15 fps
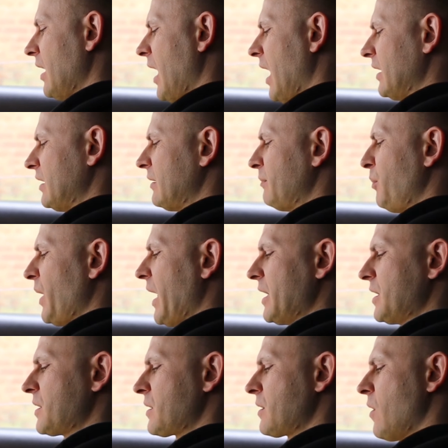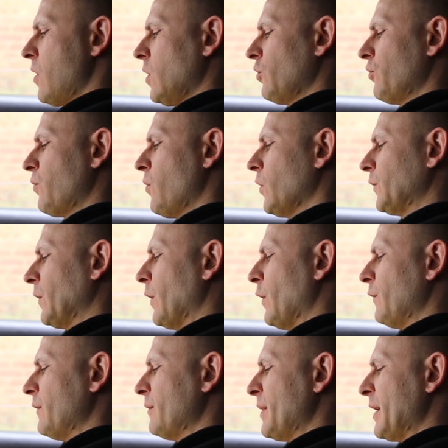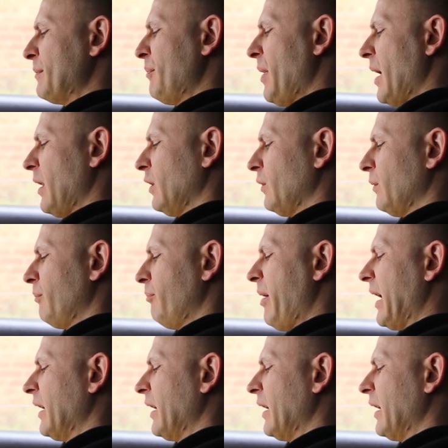I splashed cold water over my pale